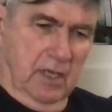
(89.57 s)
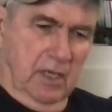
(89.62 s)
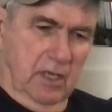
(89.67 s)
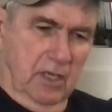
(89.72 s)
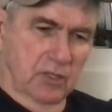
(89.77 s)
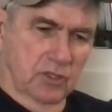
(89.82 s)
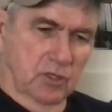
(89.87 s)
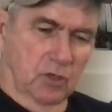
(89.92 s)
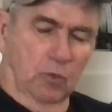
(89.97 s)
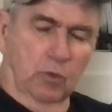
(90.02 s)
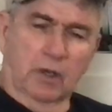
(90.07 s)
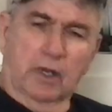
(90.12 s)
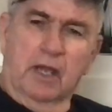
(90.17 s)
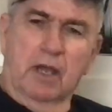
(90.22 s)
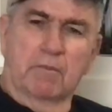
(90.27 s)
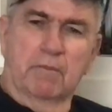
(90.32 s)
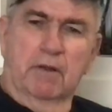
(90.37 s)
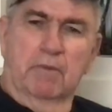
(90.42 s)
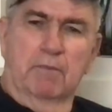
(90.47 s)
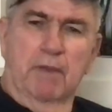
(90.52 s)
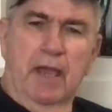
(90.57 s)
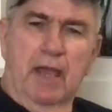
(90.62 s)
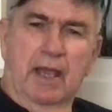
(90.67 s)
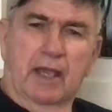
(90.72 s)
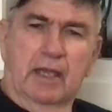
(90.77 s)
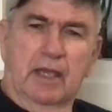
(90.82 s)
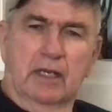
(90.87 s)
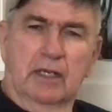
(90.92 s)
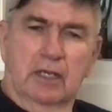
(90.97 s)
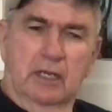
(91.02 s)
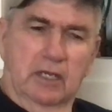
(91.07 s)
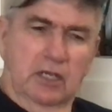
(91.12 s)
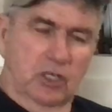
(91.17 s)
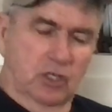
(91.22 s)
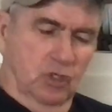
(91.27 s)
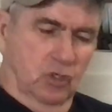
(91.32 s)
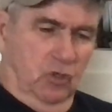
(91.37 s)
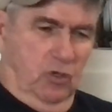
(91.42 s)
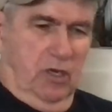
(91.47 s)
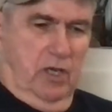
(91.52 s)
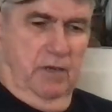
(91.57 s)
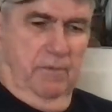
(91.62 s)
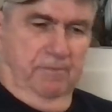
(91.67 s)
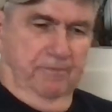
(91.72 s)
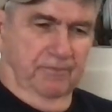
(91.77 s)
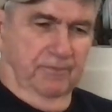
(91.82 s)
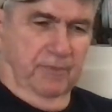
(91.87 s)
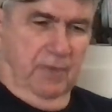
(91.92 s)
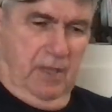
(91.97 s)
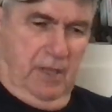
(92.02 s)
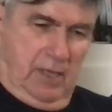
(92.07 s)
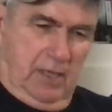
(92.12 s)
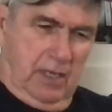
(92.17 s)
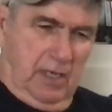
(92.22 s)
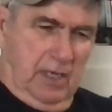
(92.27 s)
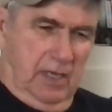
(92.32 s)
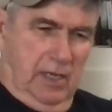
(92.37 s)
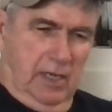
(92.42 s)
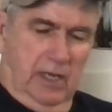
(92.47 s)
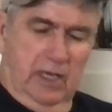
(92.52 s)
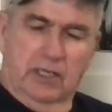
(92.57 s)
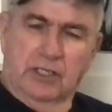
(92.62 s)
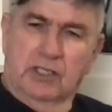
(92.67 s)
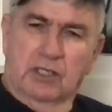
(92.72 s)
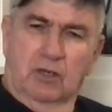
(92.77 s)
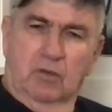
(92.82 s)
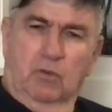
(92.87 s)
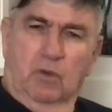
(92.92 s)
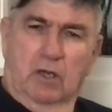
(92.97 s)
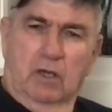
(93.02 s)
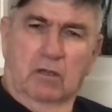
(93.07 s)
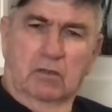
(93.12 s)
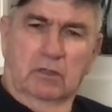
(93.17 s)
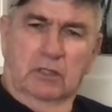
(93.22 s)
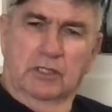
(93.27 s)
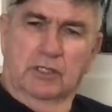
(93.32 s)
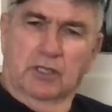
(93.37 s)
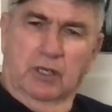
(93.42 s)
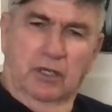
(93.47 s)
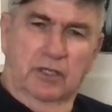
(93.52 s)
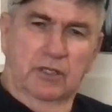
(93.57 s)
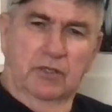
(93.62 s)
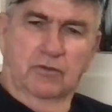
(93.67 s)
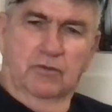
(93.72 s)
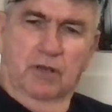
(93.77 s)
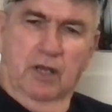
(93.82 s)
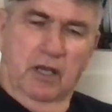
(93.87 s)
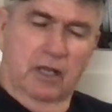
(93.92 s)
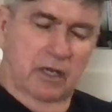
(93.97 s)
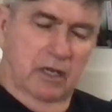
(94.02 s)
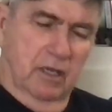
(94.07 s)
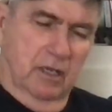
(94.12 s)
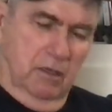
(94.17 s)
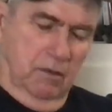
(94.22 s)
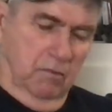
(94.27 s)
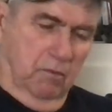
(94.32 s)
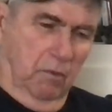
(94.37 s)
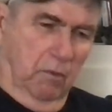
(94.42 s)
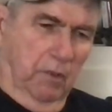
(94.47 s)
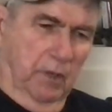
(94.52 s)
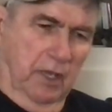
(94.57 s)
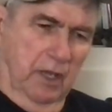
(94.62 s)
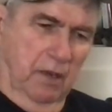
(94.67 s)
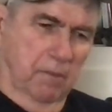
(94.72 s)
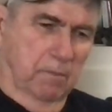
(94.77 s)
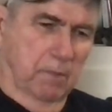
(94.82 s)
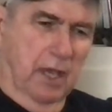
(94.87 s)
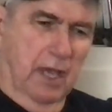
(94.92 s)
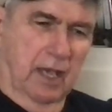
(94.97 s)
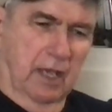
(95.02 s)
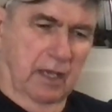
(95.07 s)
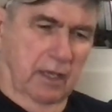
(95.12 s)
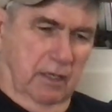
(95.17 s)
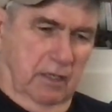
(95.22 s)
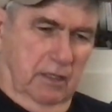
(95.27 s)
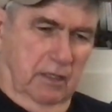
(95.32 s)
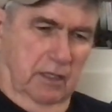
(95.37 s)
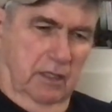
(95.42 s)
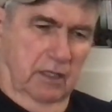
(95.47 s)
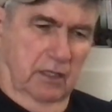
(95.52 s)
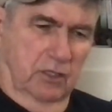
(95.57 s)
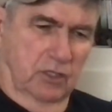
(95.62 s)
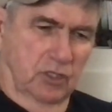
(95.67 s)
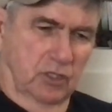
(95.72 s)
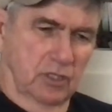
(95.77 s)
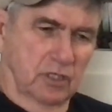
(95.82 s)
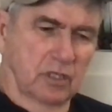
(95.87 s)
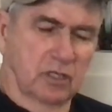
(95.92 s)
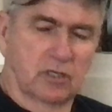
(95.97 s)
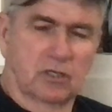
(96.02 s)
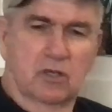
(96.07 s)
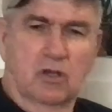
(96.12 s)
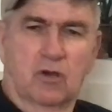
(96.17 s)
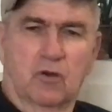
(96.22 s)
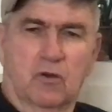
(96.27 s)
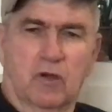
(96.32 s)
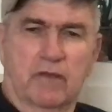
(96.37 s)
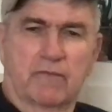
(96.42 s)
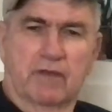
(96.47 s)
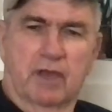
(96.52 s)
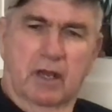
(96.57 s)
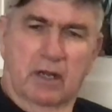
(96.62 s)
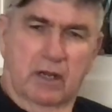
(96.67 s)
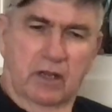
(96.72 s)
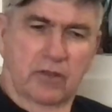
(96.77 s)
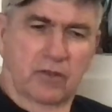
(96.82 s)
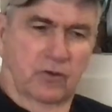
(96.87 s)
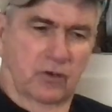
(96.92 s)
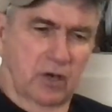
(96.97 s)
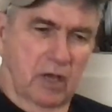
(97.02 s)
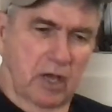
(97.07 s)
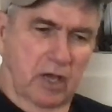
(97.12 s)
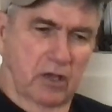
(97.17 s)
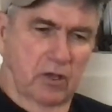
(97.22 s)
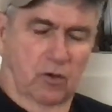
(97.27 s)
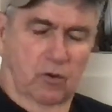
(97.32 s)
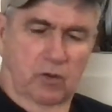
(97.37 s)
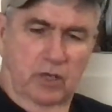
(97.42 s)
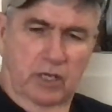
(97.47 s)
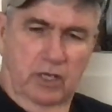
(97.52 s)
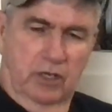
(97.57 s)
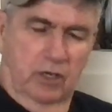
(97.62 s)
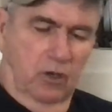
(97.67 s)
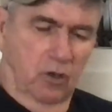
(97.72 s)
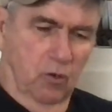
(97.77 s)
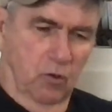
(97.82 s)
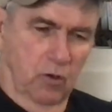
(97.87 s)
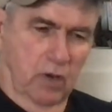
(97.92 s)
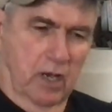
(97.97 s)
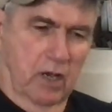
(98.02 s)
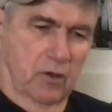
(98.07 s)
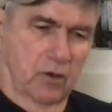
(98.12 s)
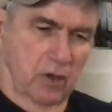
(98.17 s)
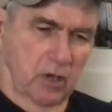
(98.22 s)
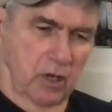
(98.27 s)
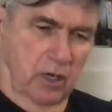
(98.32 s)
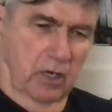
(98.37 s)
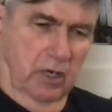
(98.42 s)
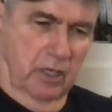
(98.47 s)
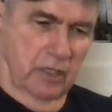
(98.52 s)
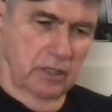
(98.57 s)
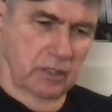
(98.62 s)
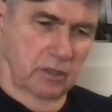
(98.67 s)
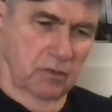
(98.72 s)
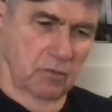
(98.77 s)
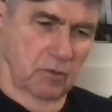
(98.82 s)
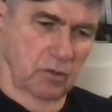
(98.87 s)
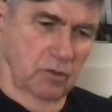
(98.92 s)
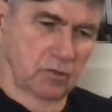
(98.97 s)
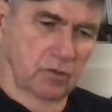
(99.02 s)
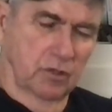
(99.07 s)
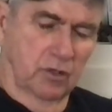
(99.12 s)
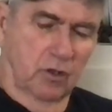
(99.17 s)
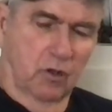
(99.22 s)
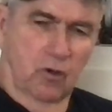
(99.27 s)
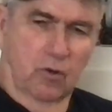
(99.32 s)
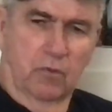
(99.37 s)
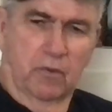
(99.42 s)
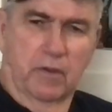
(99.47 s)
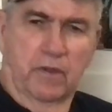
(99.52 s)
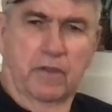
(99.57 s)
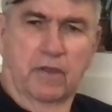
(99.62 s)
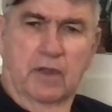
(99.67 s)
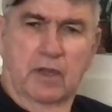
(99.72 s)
So we're coming back into Detroit, and I said, well, Lisa, are you done when we get back? And she says, no, I've got another IOE to go out on. And I said, well, who are you going with?